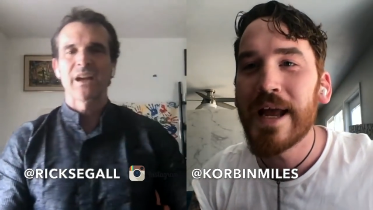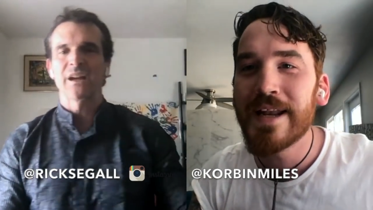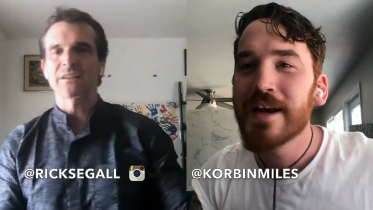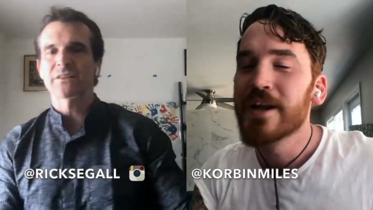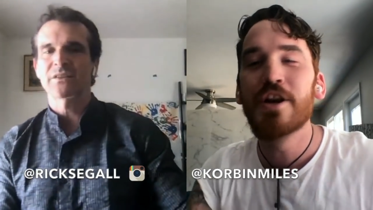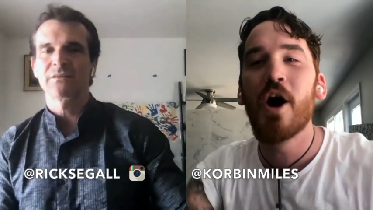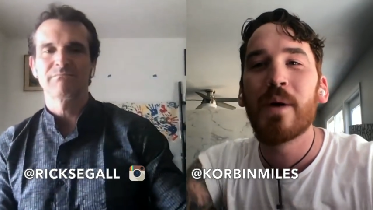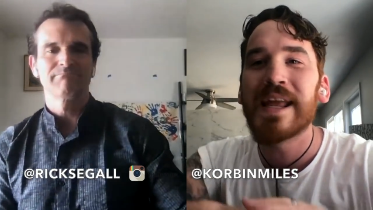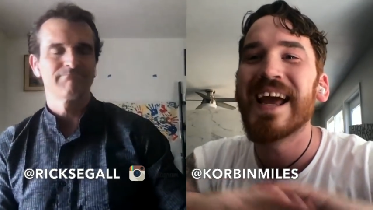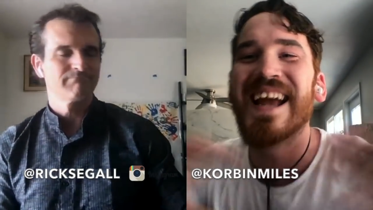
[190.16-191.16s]
Speaker 1: in yes.
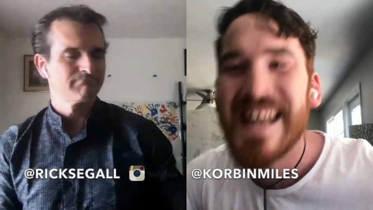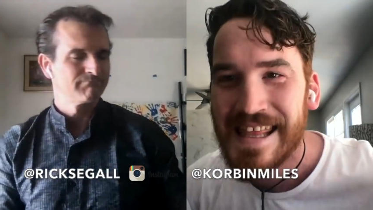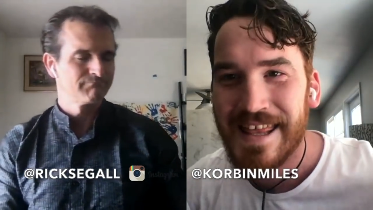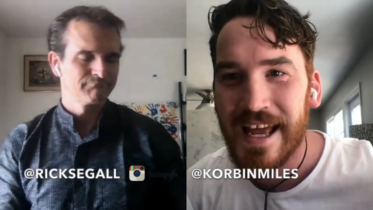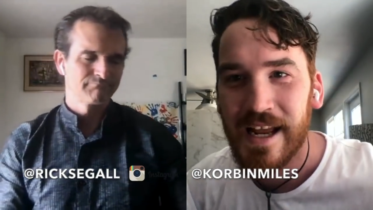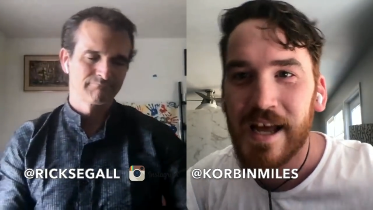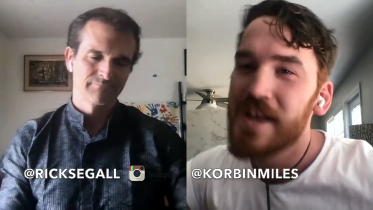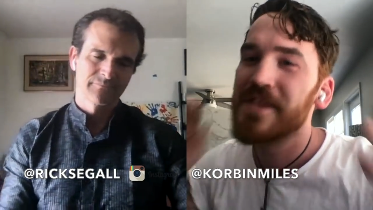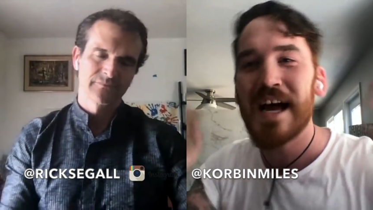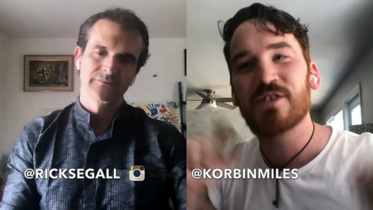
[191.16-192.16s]
knowing anything.
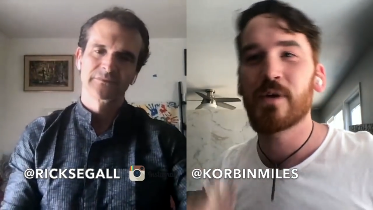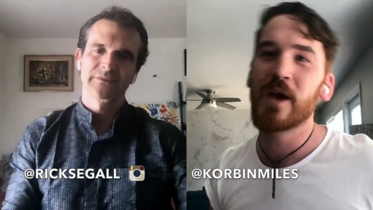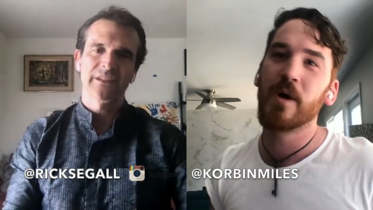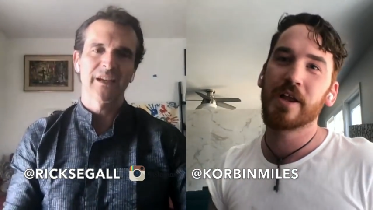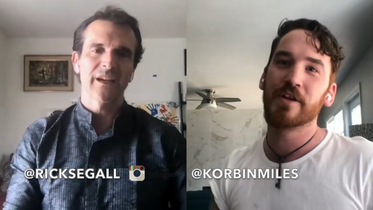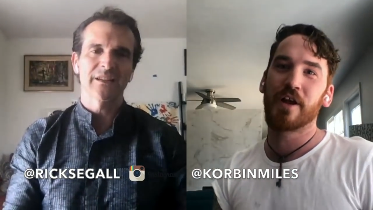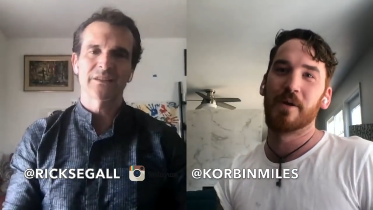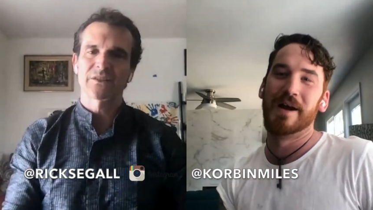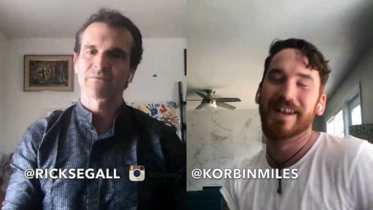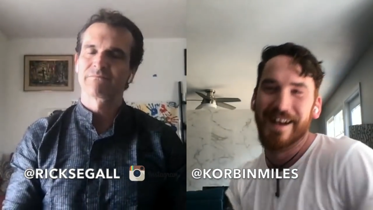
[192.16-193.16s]
That's what I want
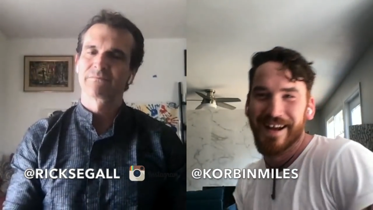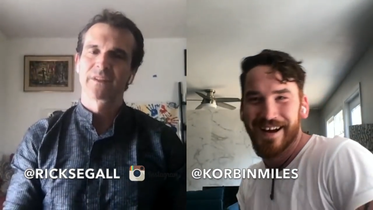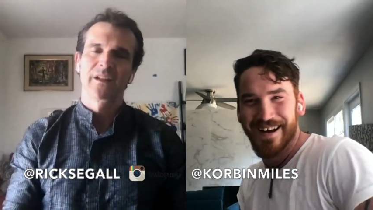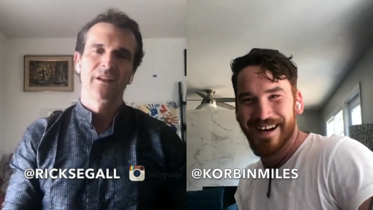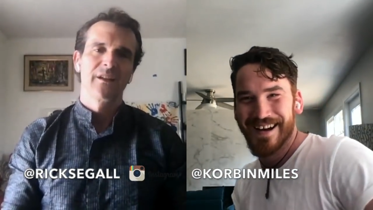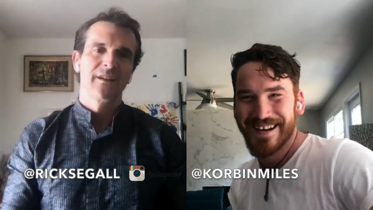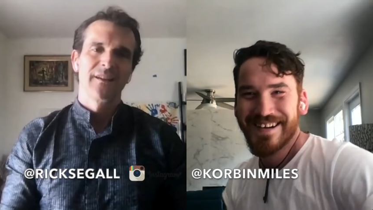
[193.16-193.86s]
yes. you to